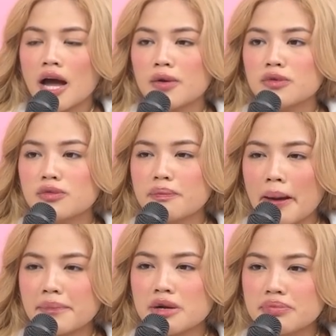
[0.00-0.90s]
I
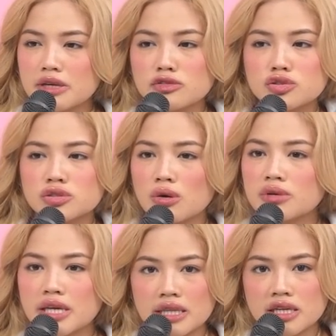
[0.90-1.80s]
remember being so
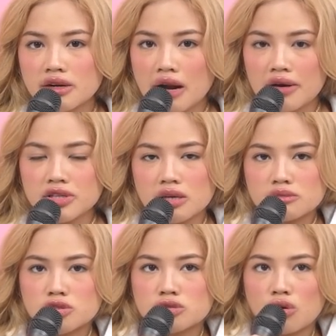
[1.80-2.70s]
giddy around
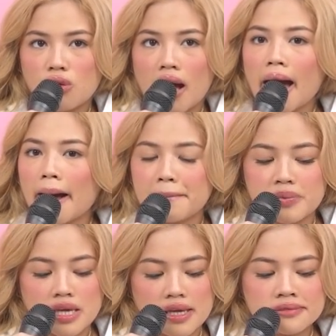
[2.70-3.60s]
him, so
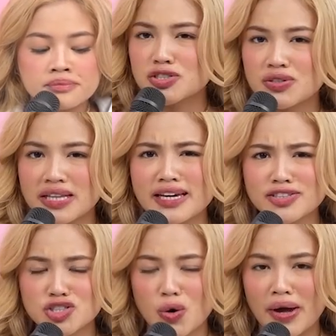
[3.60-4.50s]
happy. I was really
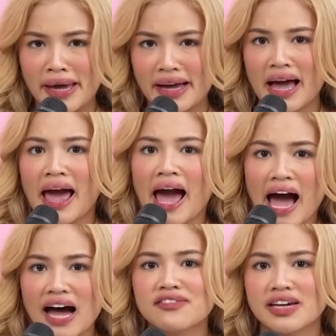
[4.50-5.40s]
enjoying
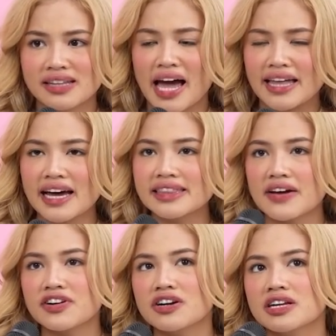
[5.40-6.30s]
having a dad. I
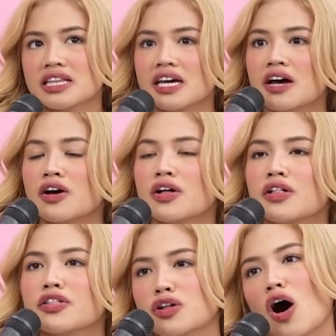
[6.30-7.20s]
never really
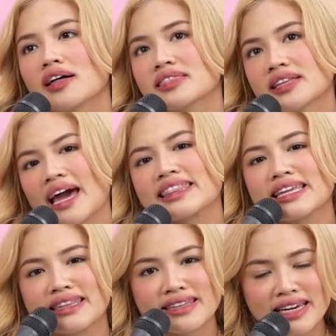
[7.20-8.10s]
thought that I
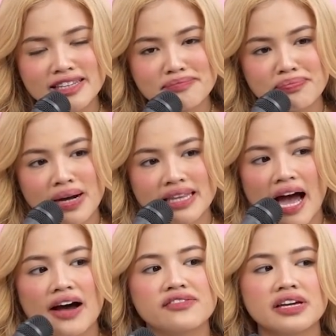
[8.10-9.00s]
needed it, but
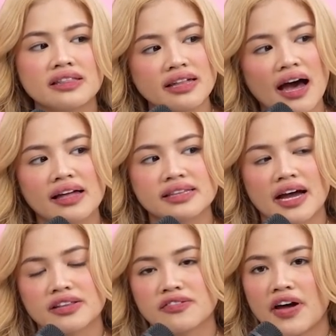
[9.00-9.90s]
having that
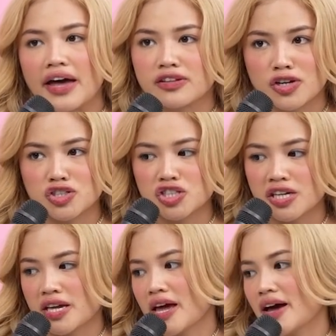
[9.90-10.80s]
kind of
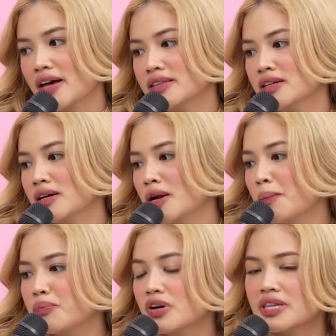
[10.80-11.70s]
energy and
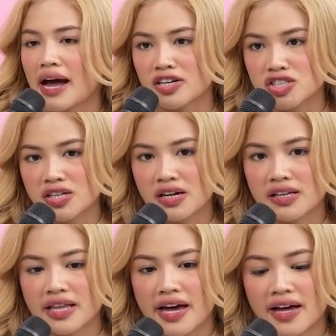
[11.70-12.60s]

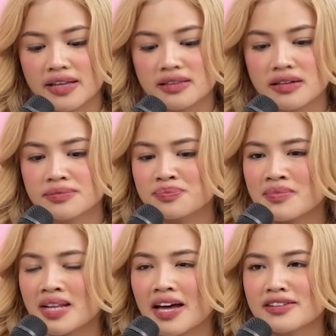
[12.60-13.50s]
protection and
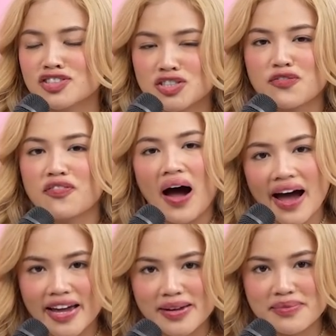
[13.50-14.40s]
kind of just
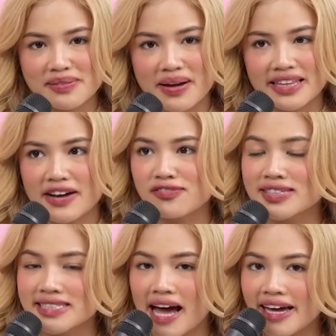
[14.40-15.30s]
vibe in my life
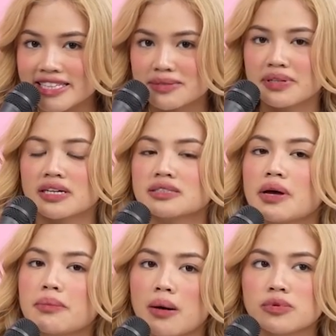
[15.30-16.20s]
was nice because
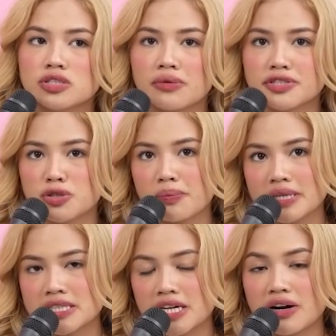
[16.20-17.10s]
my mom was always so
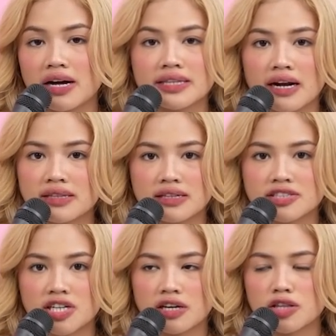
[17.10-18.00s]
busy. Rocketera
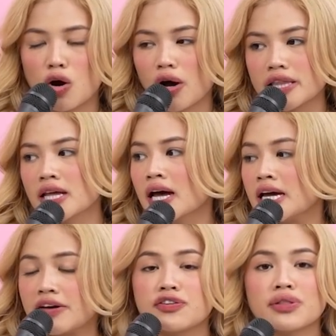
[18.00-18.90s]
talaga siya ng taon.
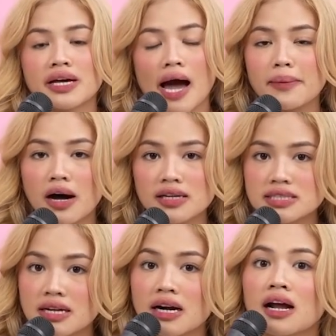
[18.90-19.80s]
If you think I'm a
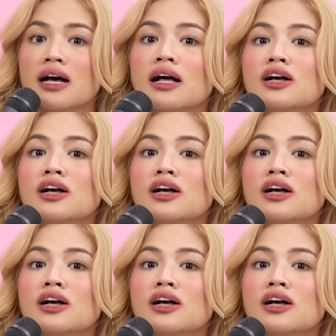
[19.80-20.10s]
hustler,